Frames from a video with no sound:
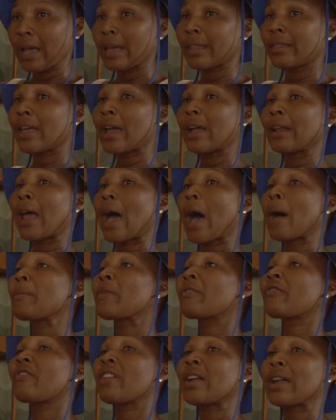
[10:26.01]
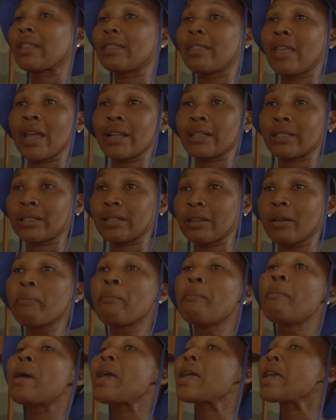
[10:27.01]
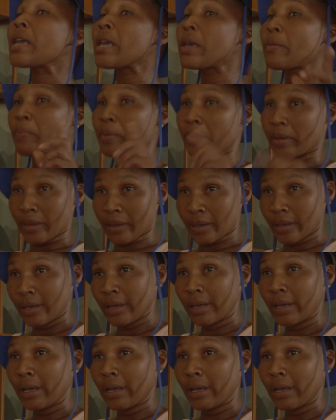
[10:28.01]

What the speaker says: then I'm afraid that maybe